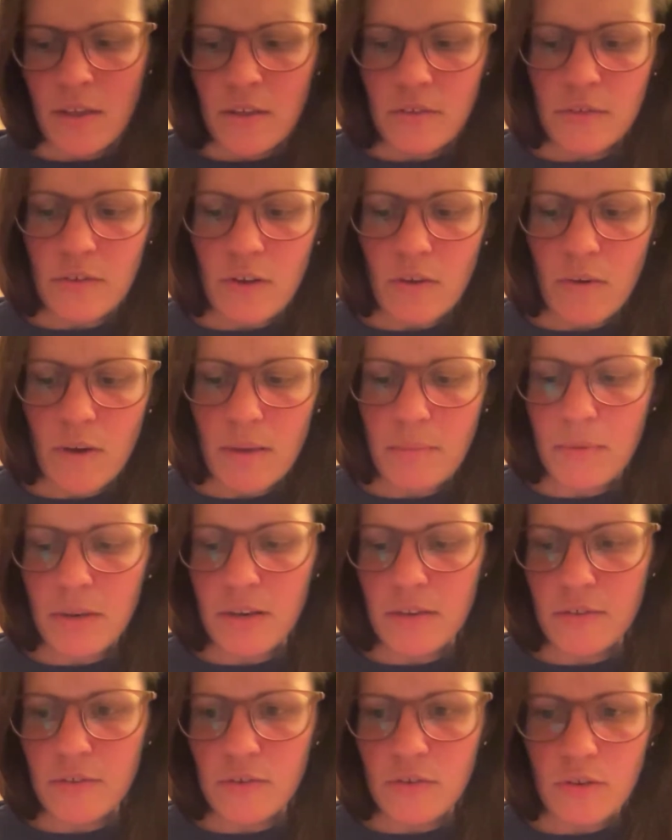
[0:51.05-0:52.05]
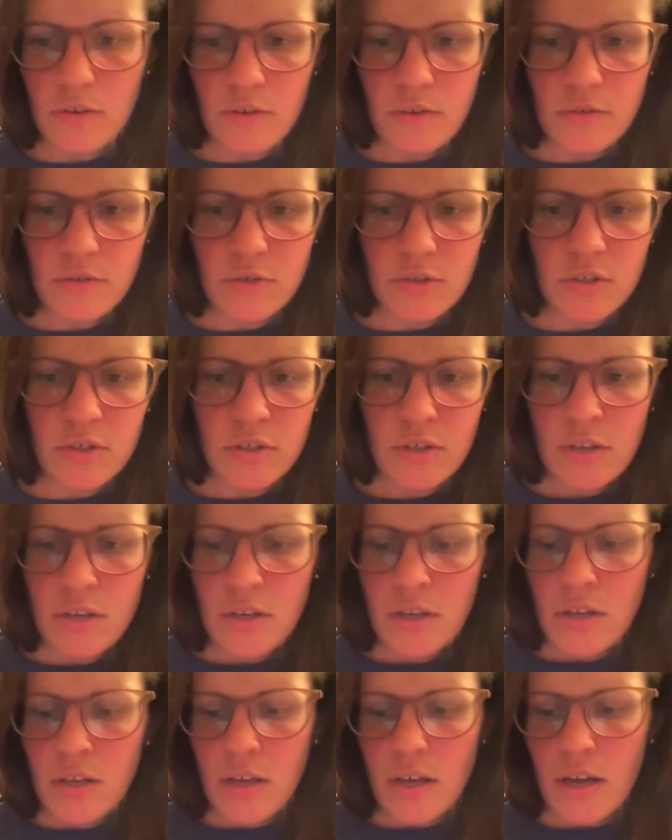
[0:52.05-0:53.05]
So I'm going to search
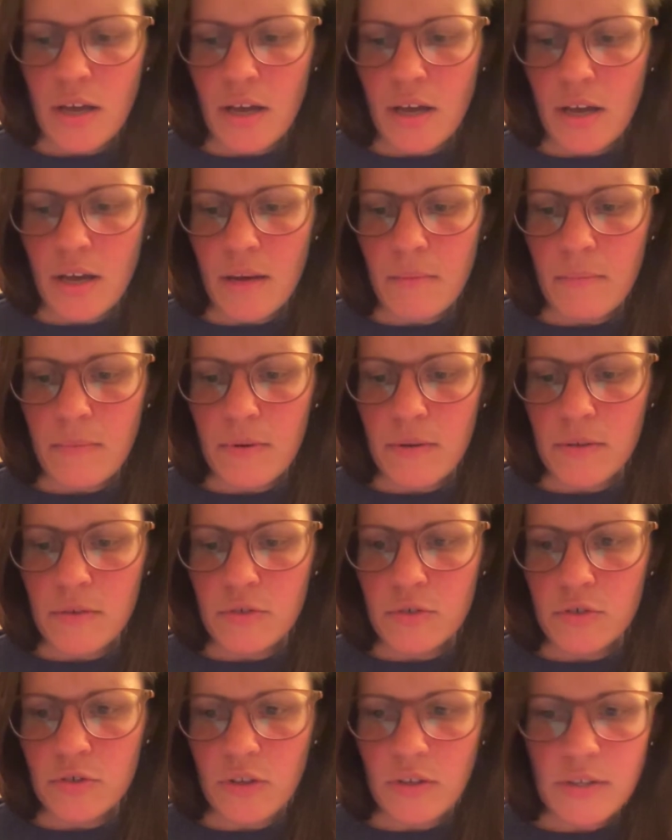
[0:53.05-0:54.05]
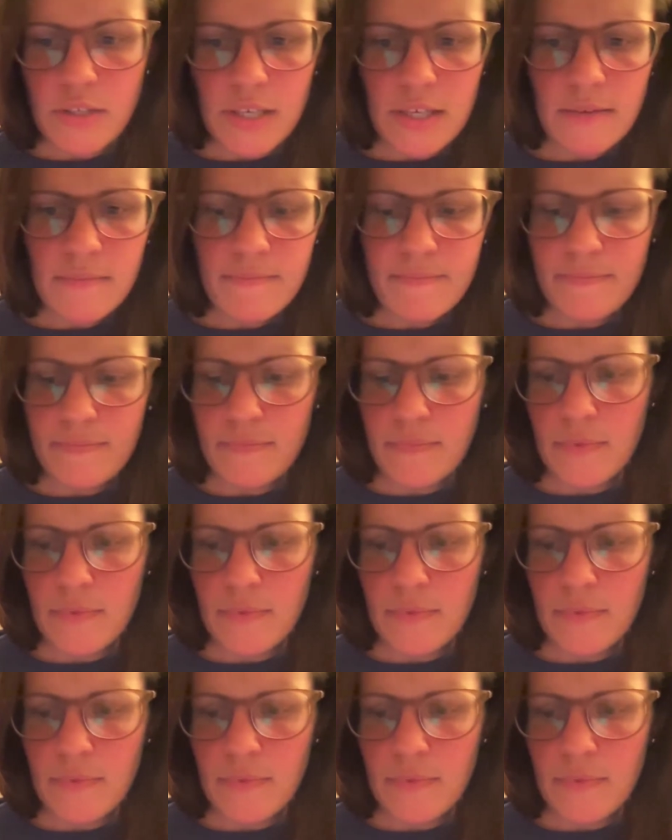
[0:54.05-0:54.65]
Shaun T.